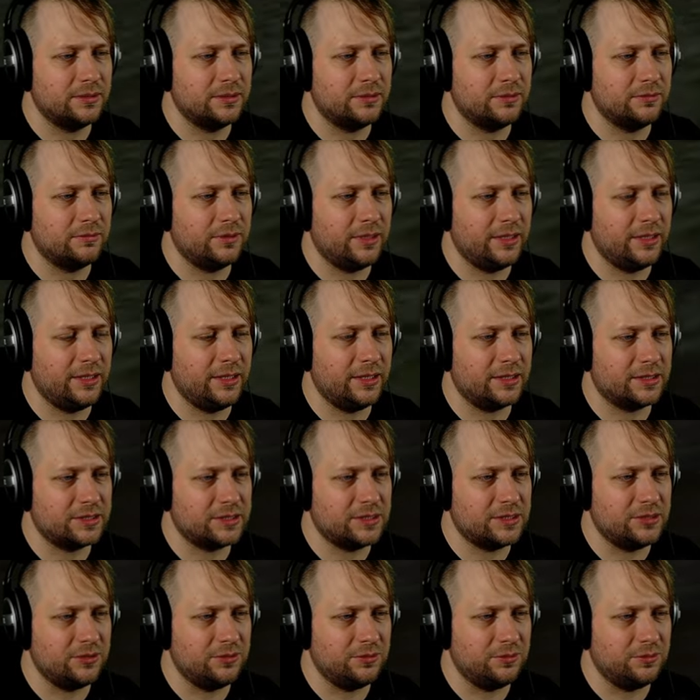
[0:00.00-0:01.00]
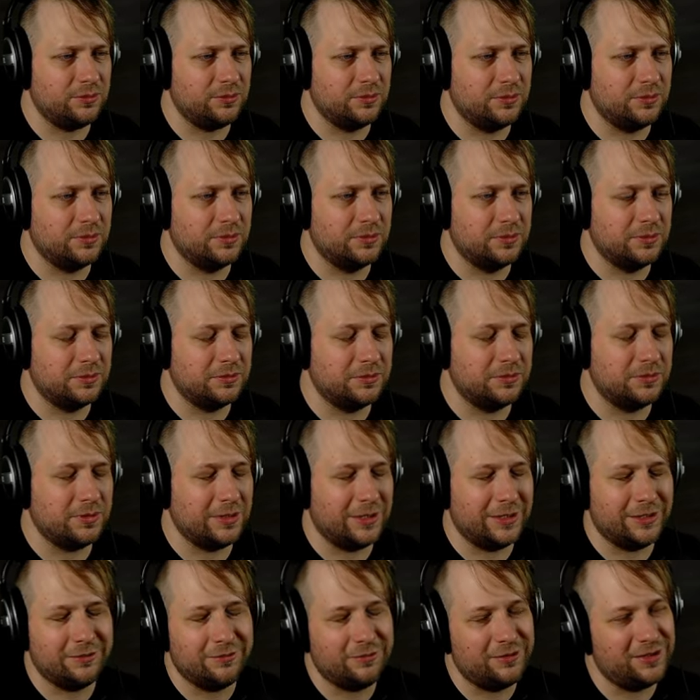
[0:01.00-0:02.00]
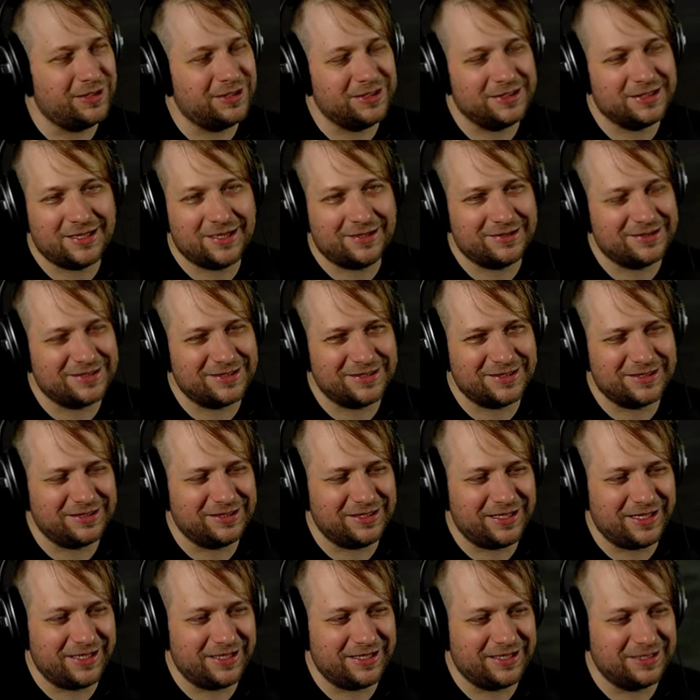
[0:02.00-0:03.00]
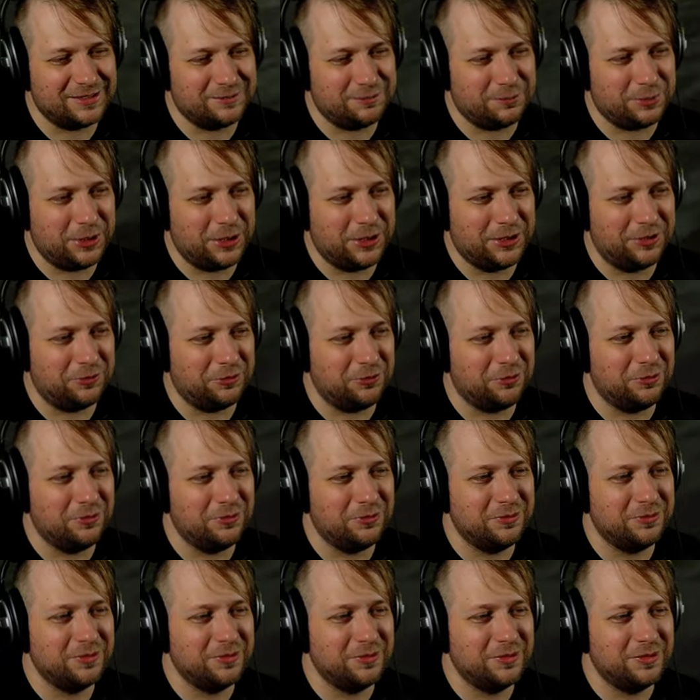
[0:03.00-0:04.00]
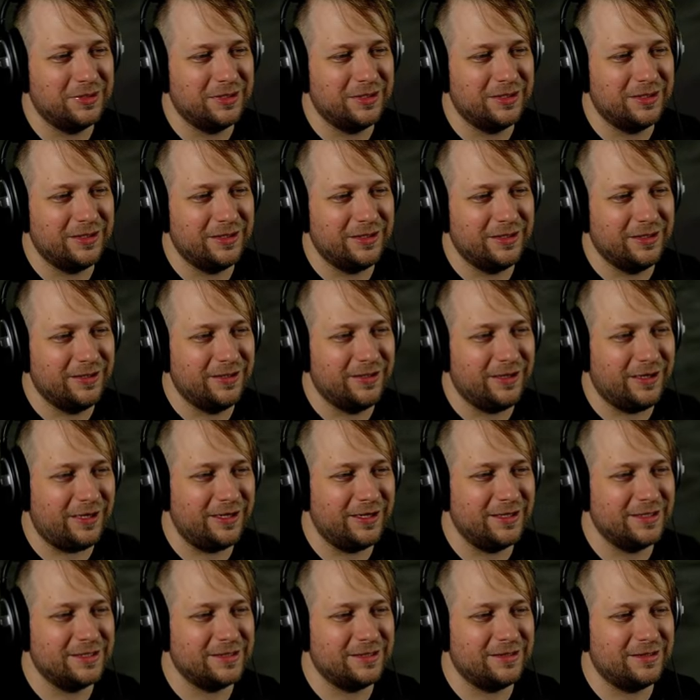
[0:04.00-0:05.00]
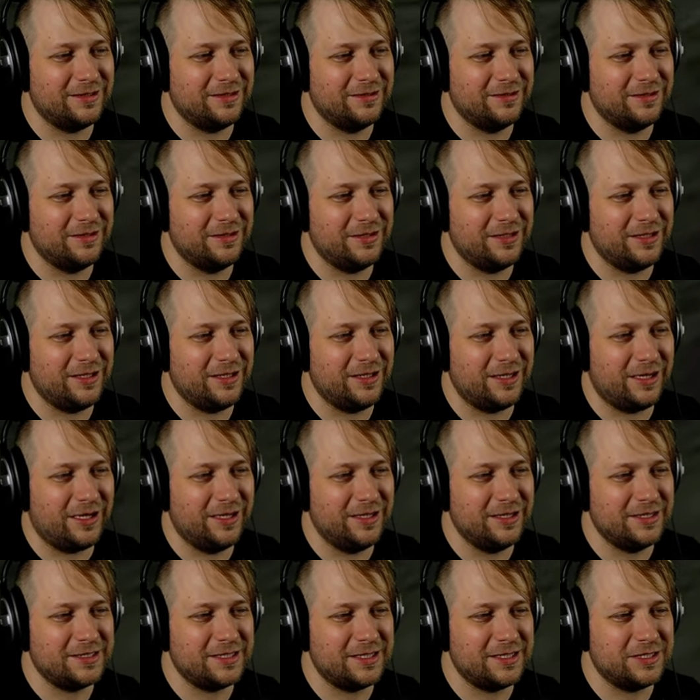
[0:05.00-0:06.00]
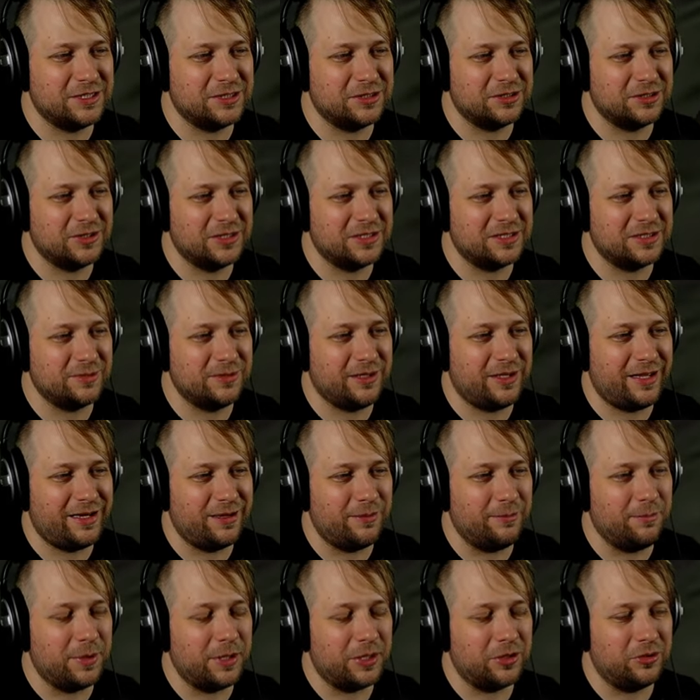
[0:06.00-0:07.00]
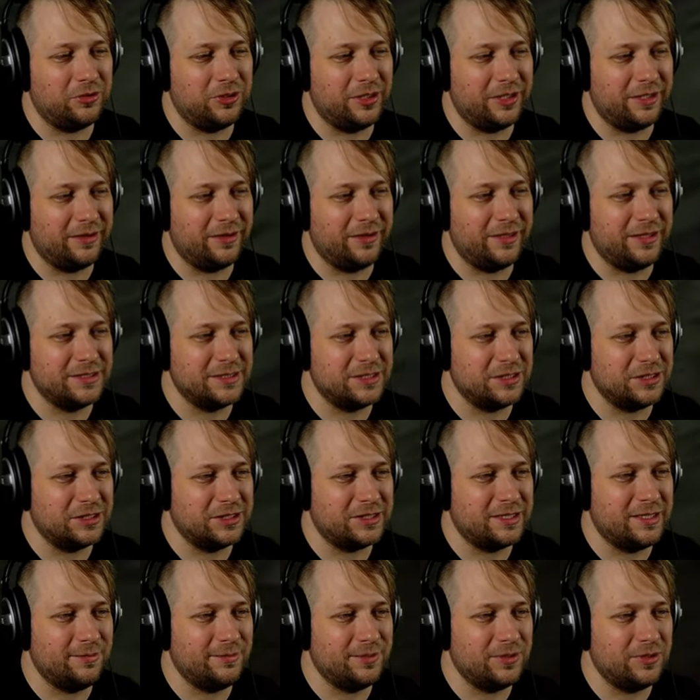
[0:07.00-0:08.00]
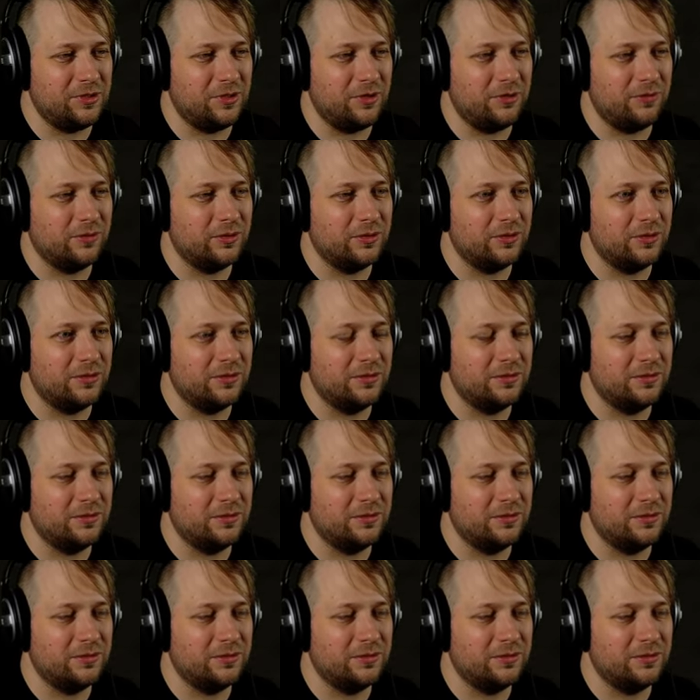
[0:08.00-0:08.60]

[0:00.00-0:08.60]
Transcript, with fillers: Right next to I don't even think this counts as a lake. It's a puddle. Hon honestly, it just looks like someone had a barrel like this. It just tipped it over.